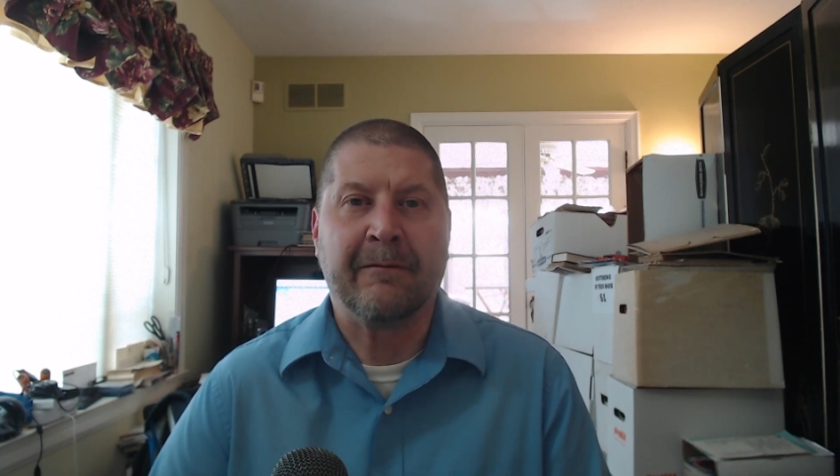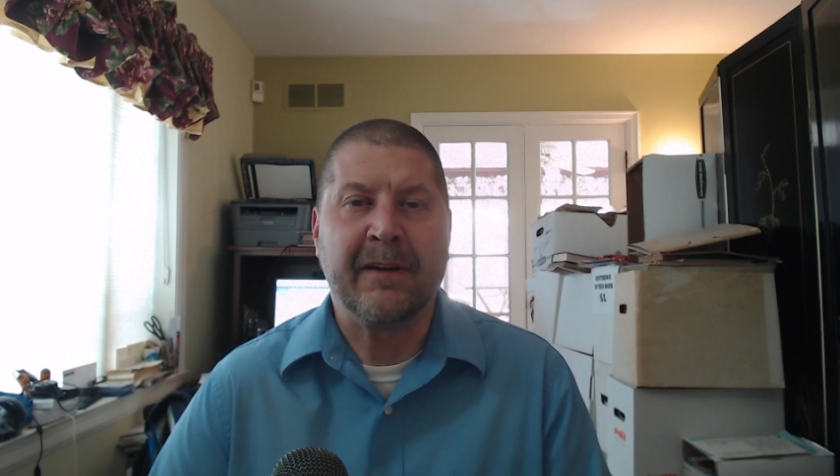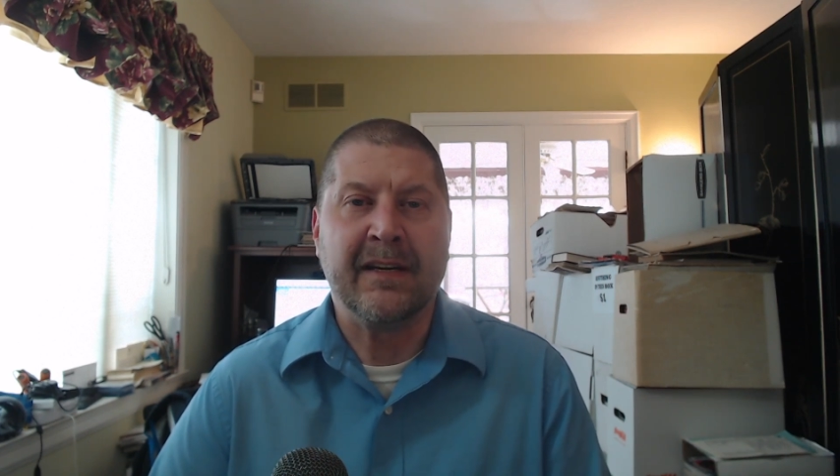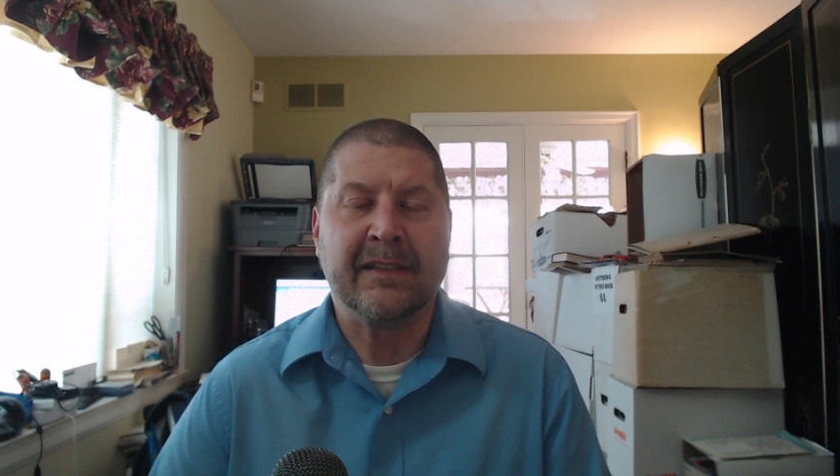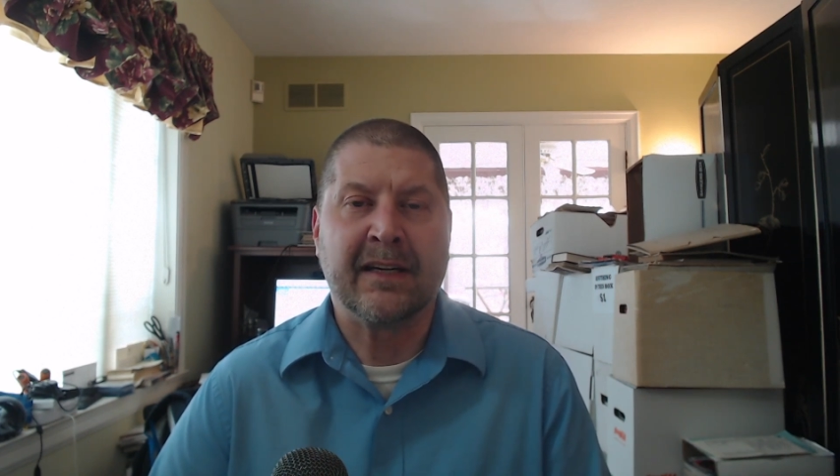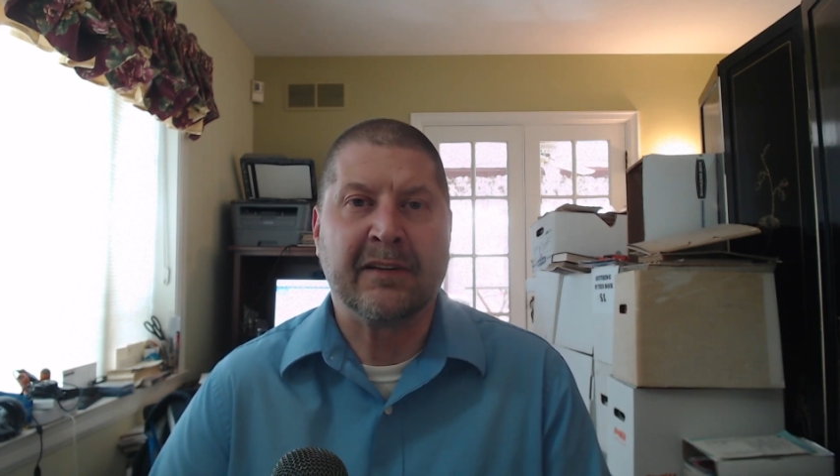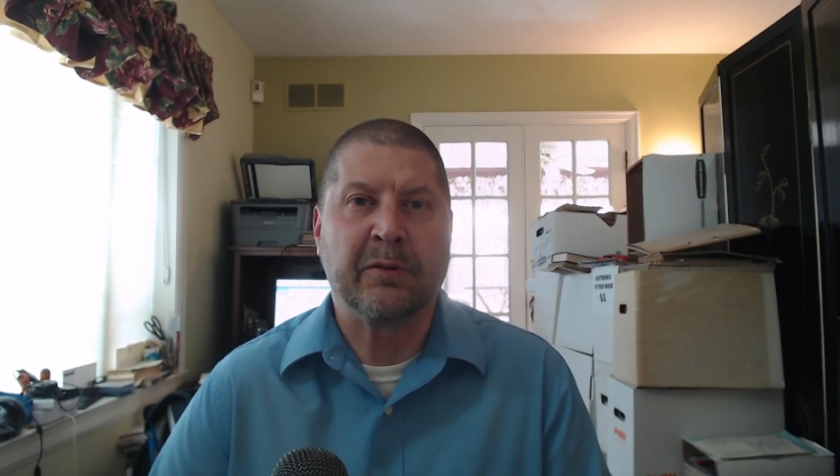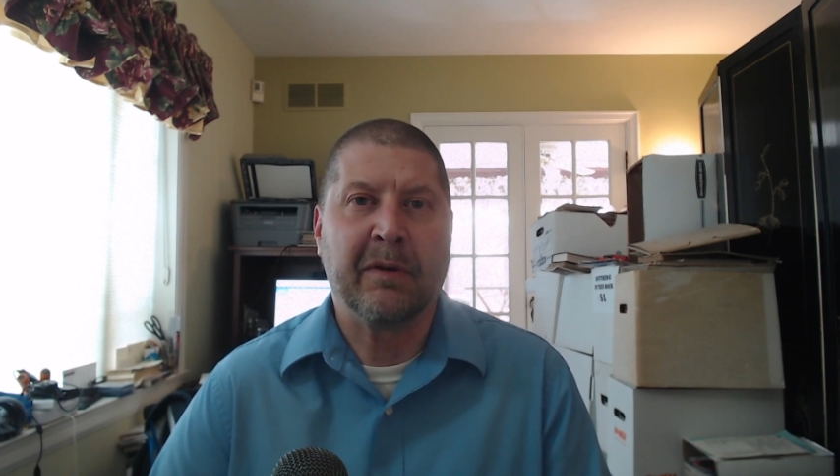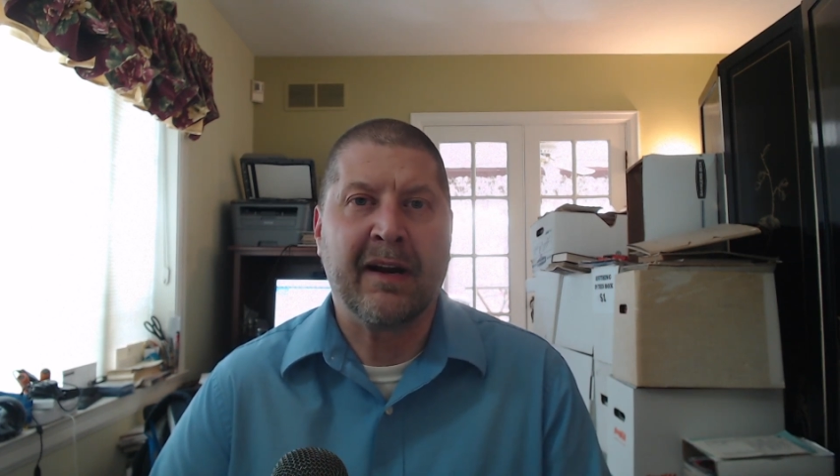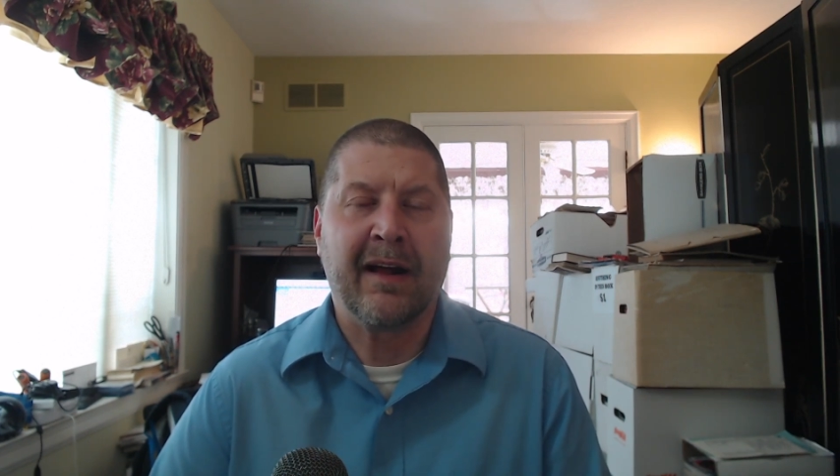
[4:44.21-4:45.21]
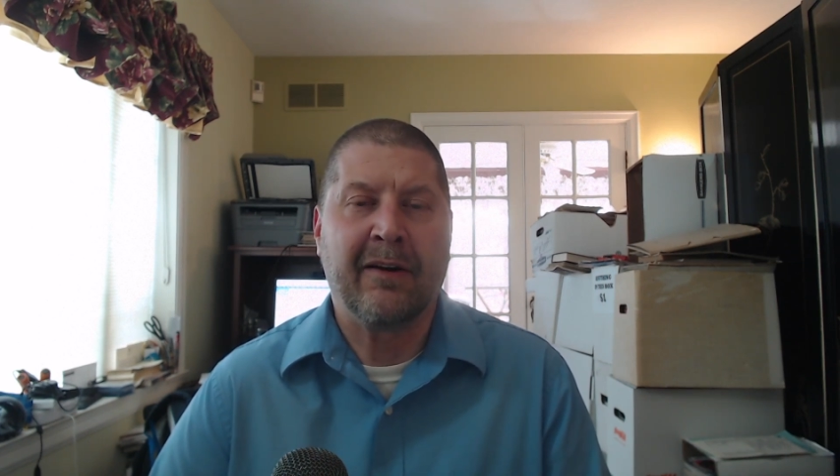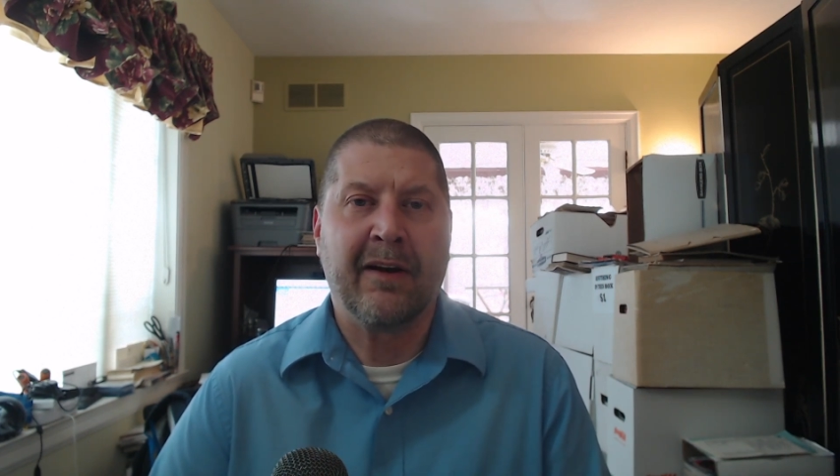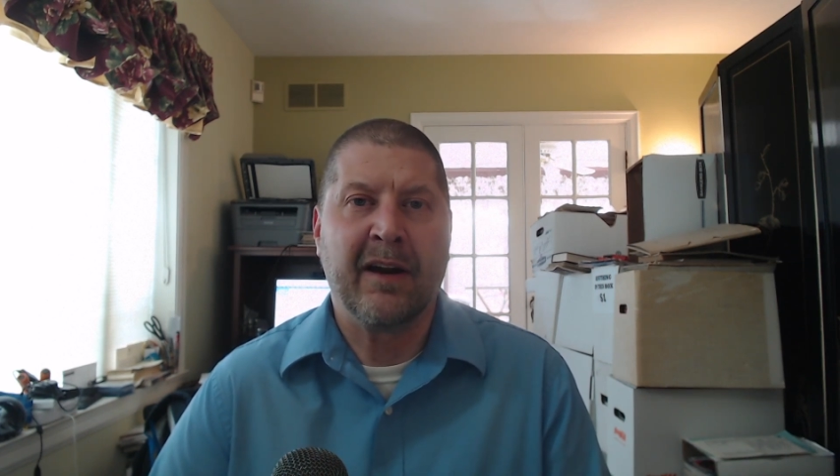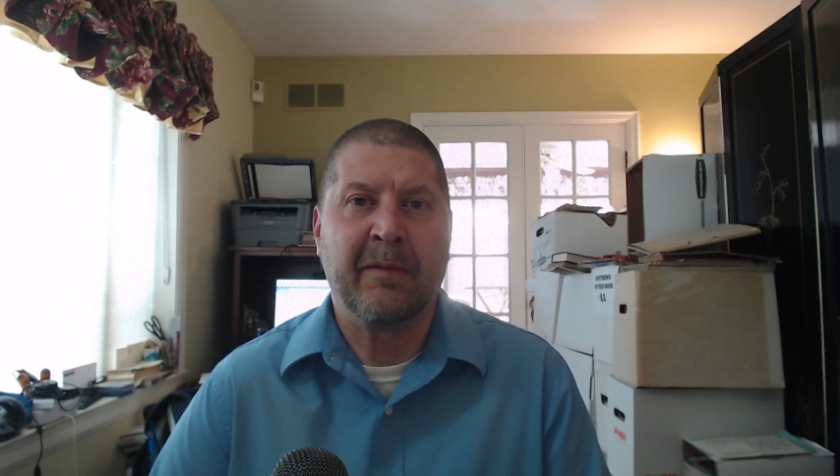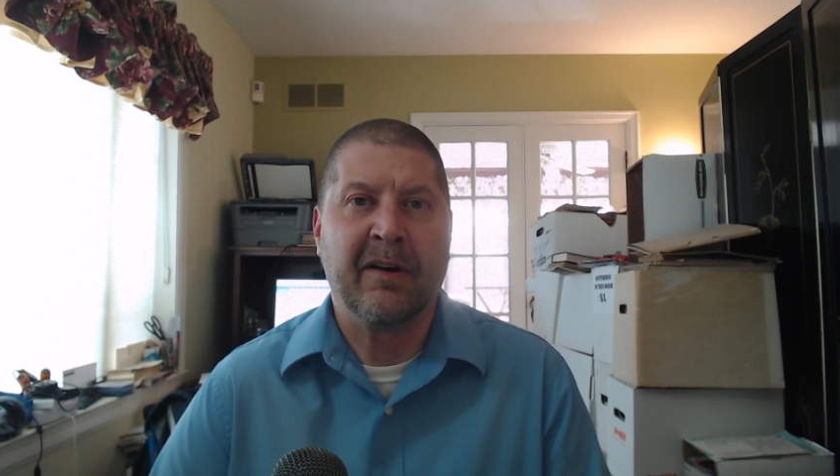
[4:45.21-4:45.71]
fees on a $20
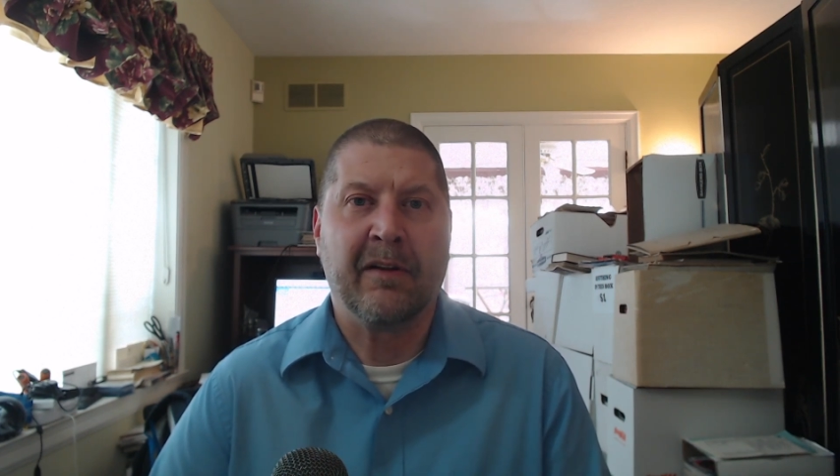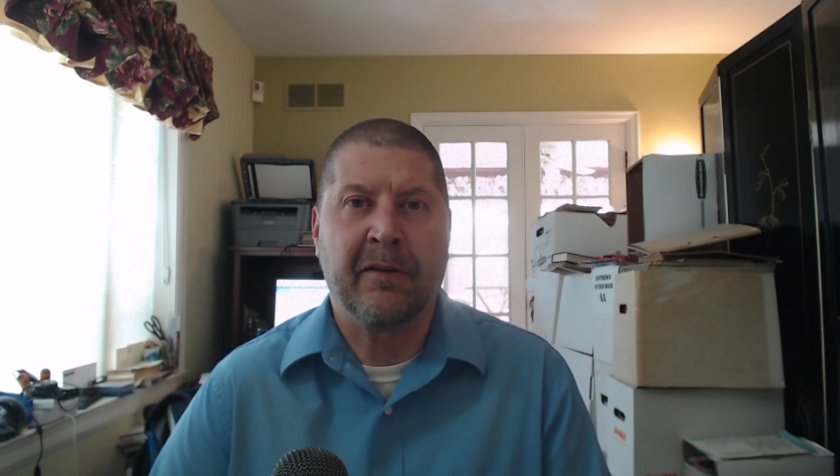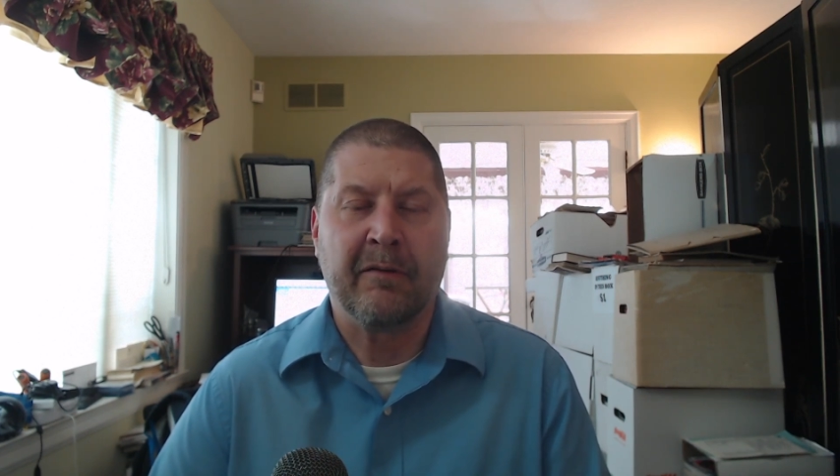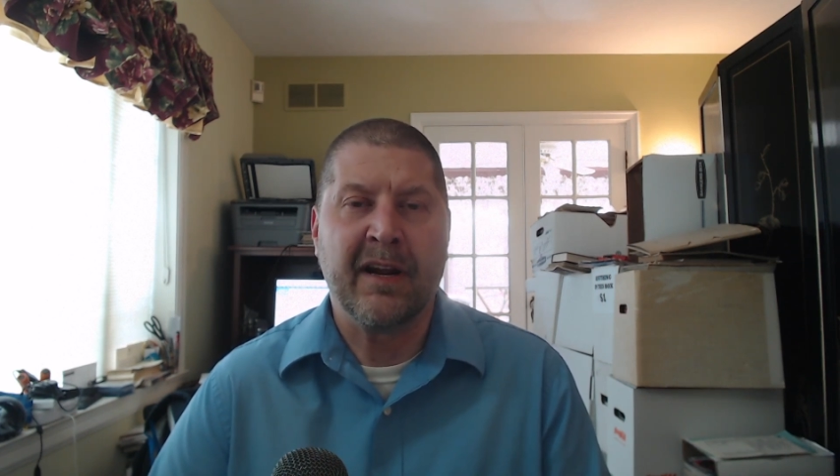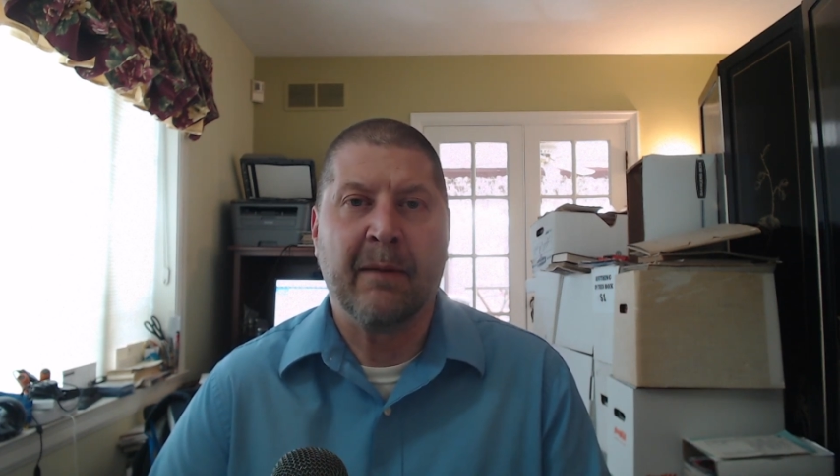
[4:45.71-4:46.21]
item, you're at $3.